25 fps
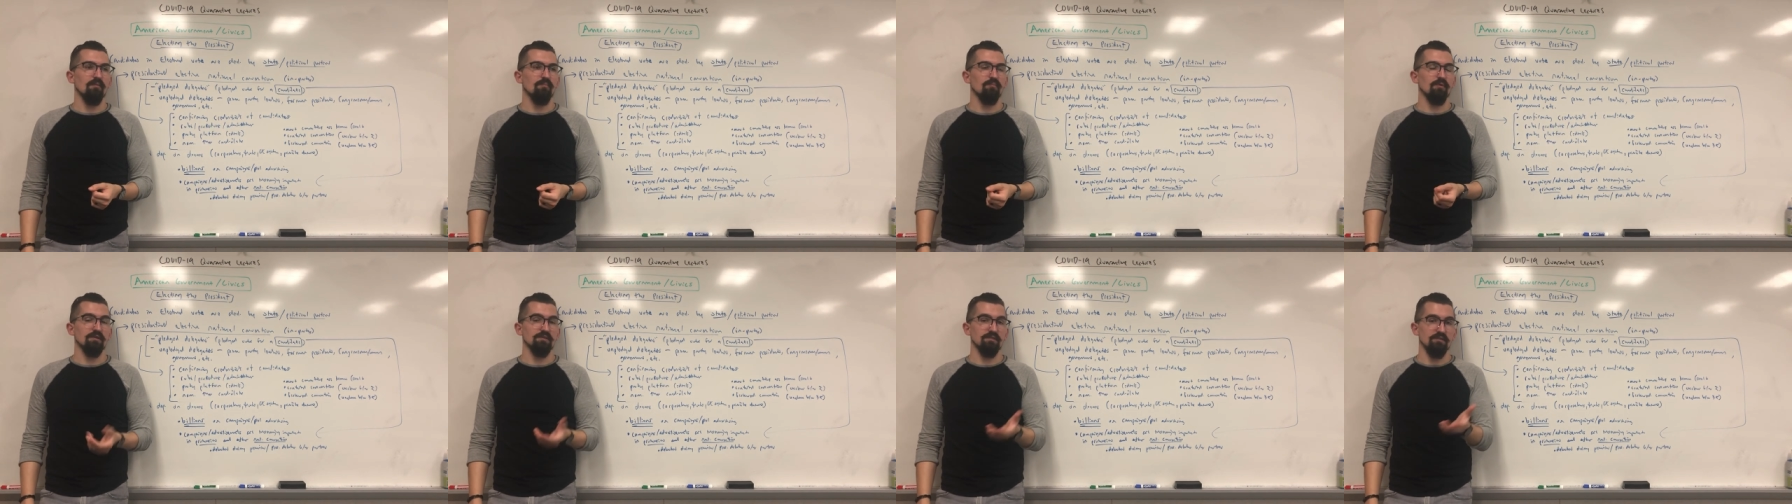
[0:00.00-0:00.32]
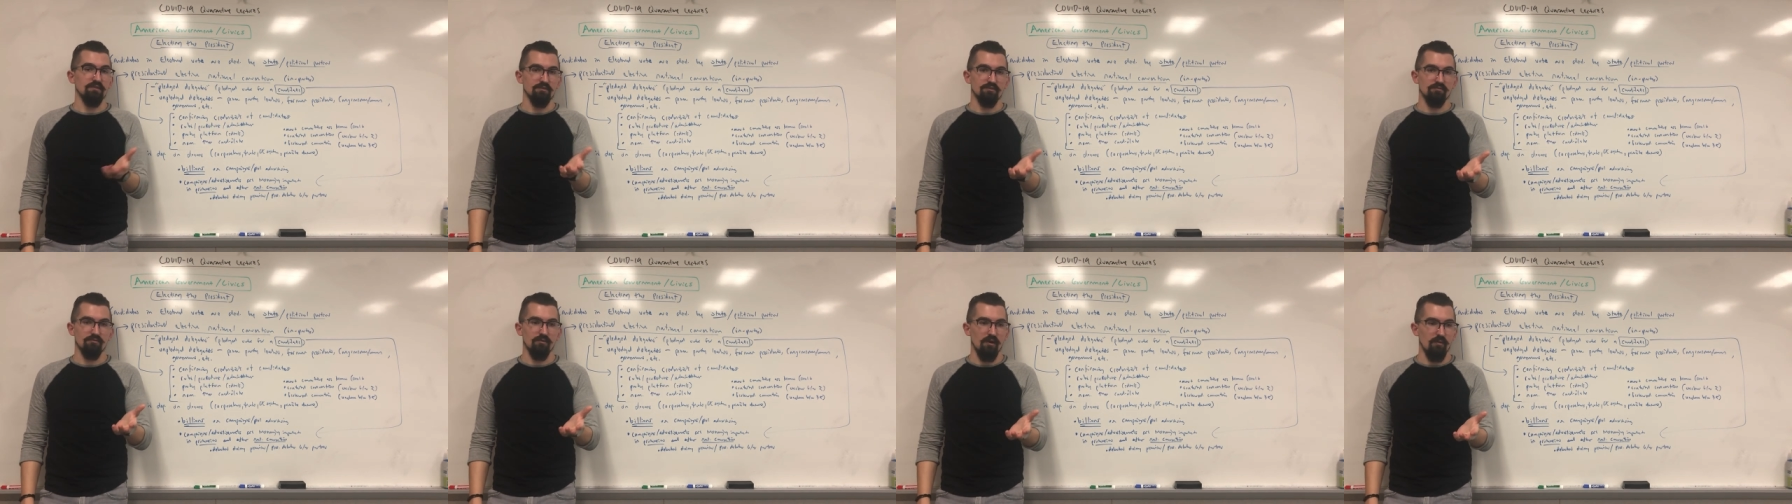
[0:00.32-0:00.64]

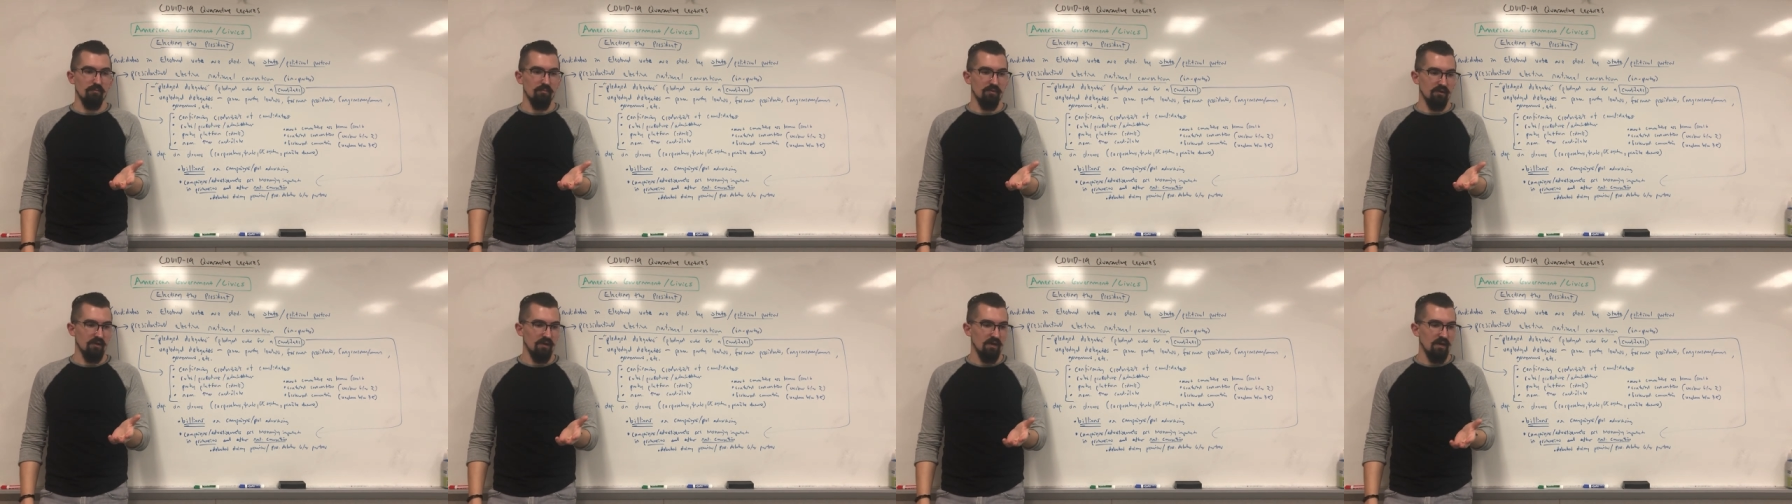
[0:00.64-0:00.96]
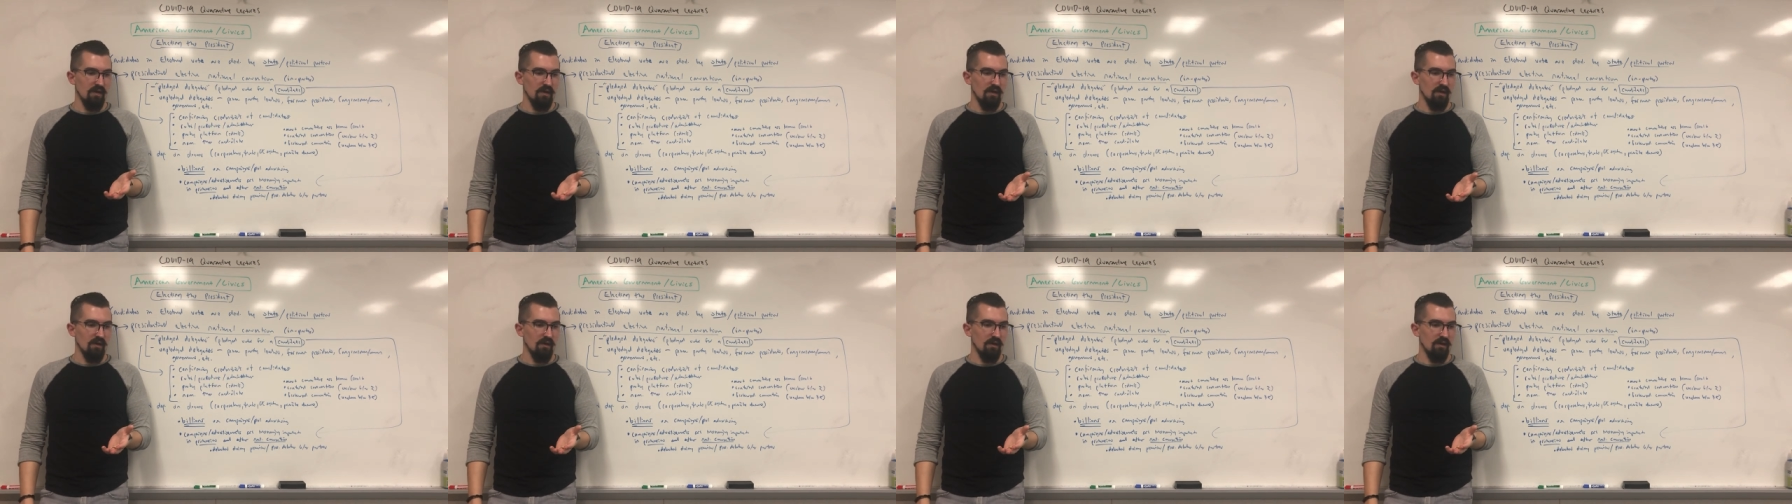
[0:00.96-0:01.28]
President Trump
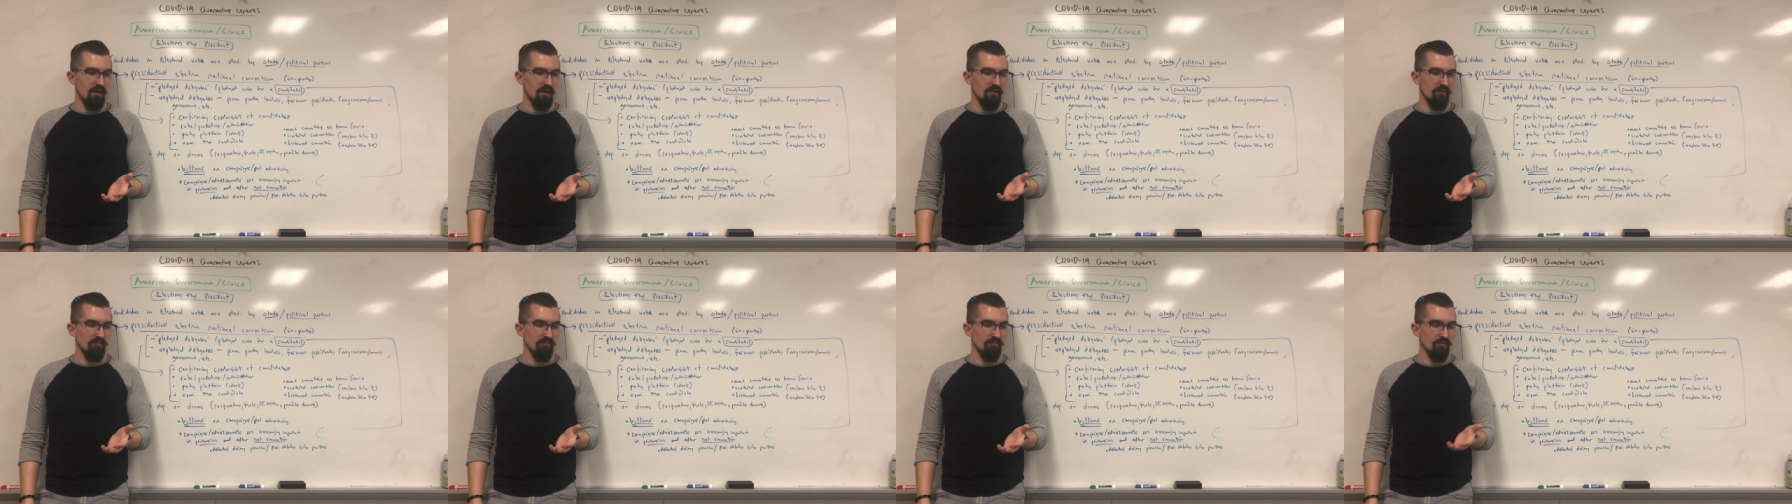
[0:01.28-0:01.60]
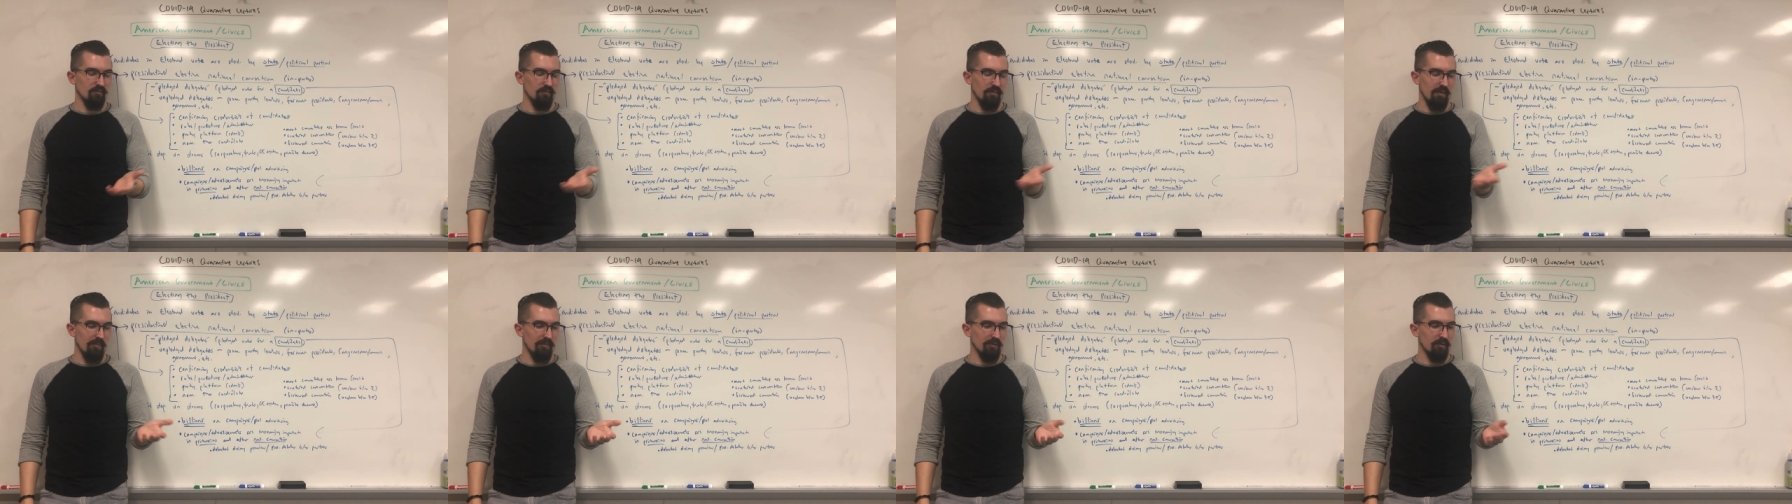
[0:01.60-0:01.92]
from
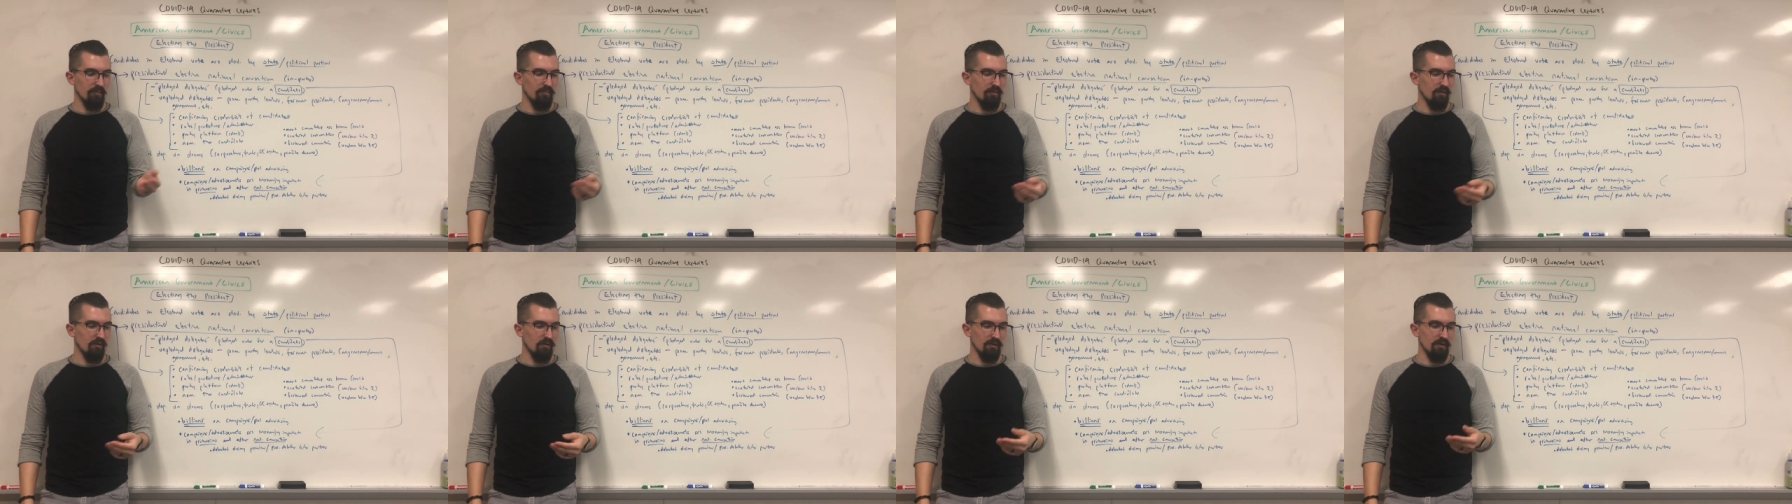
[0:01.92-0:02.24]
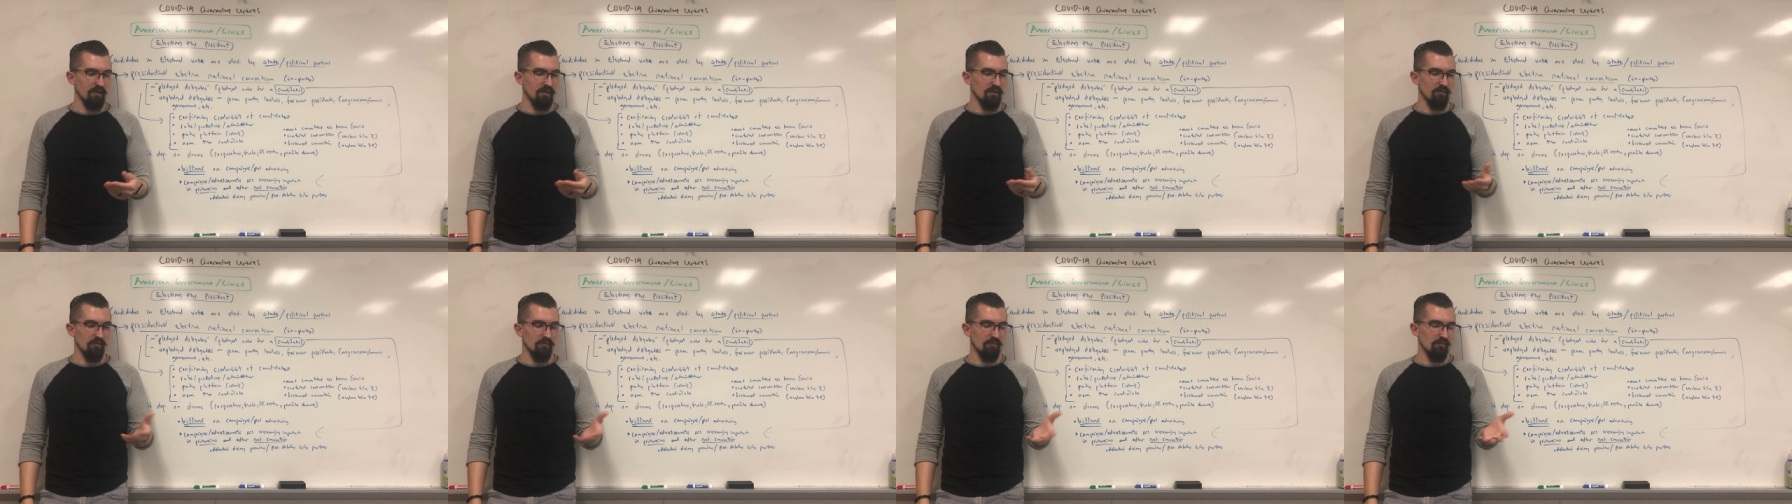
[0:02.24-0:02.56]
the Republican
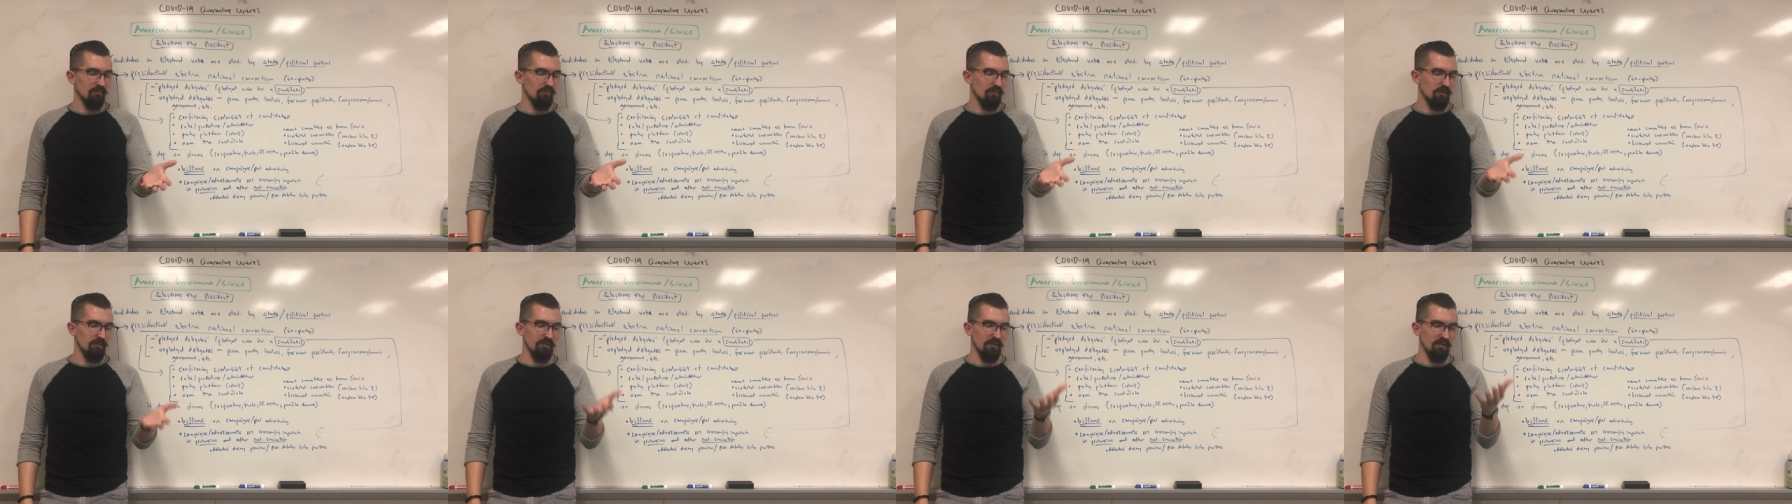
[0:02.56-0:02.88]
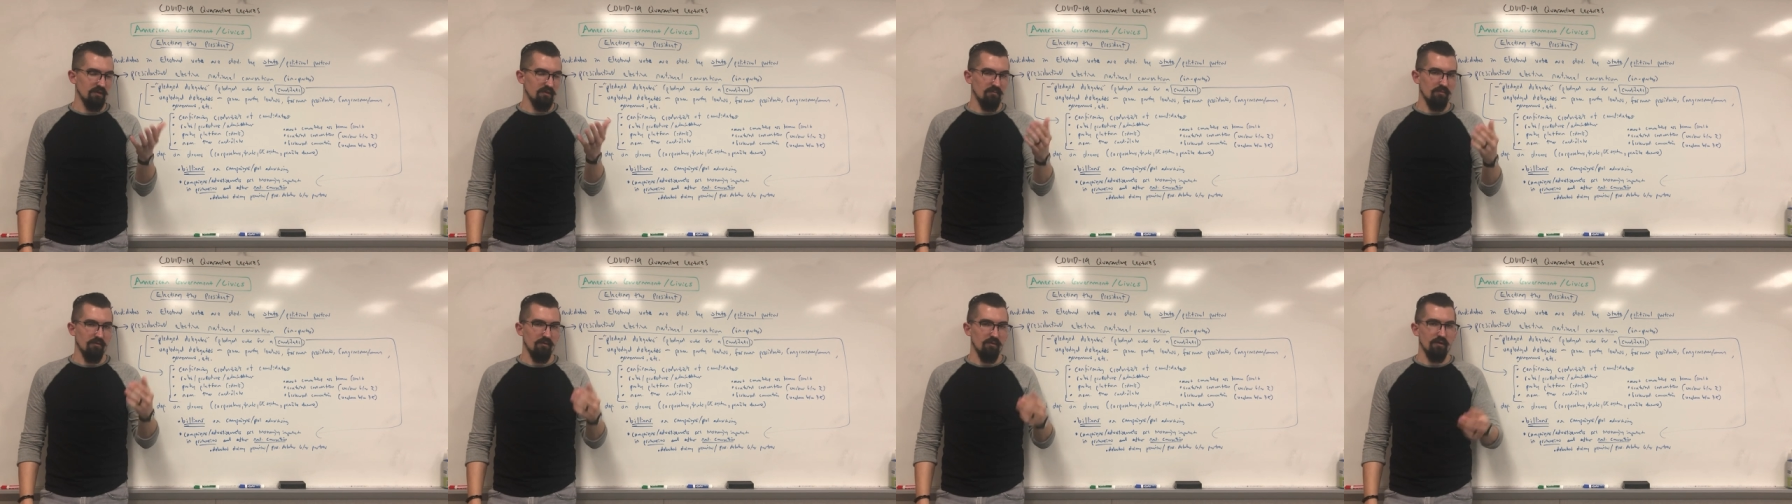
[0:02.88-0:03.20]
Party, or maybe
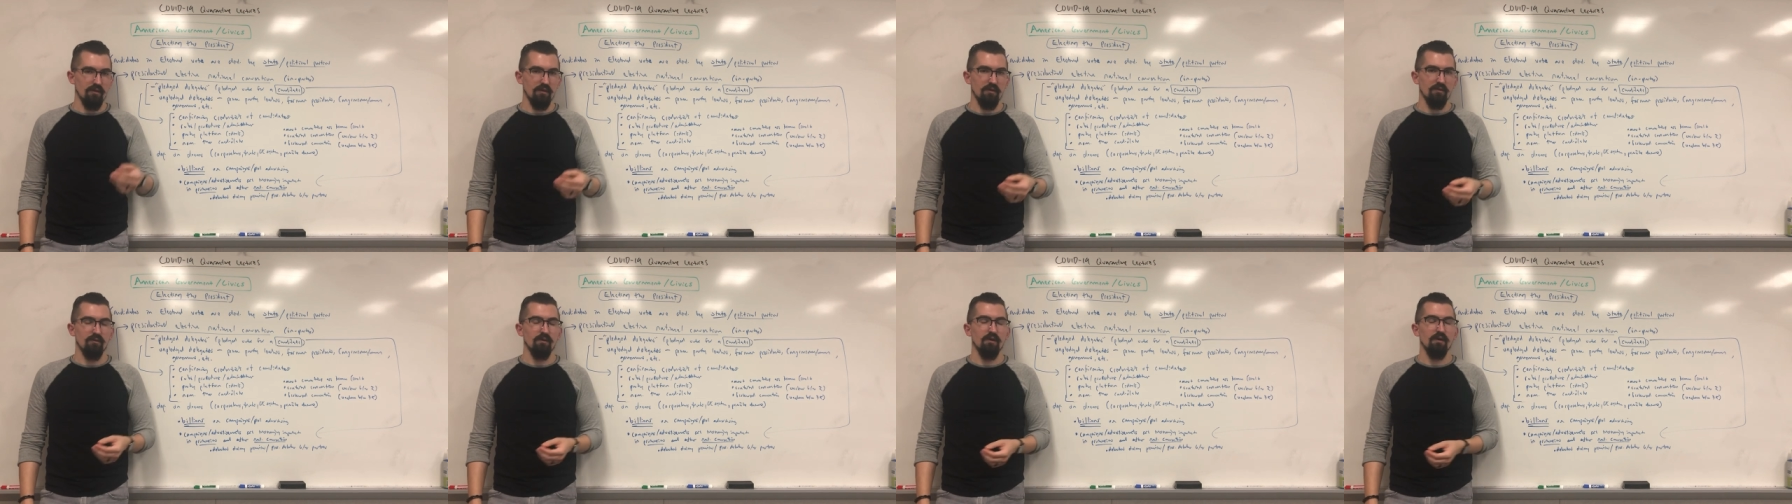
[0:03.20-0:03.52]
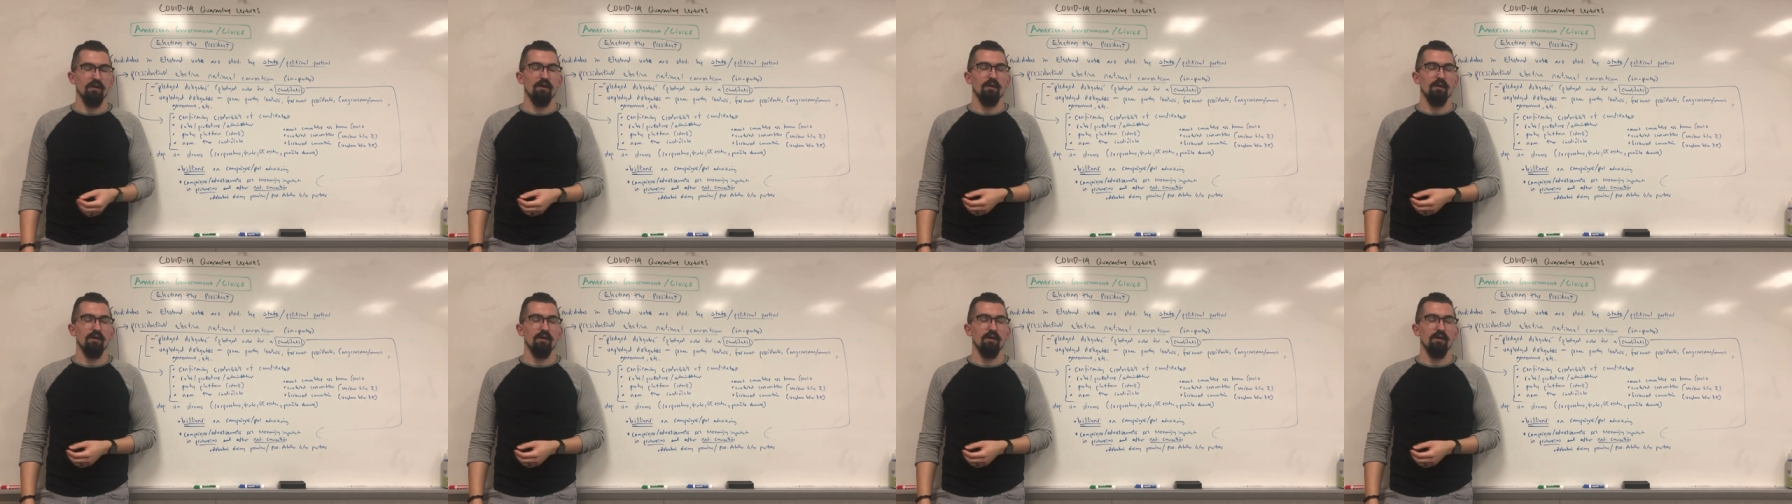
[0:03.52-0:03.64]
another party,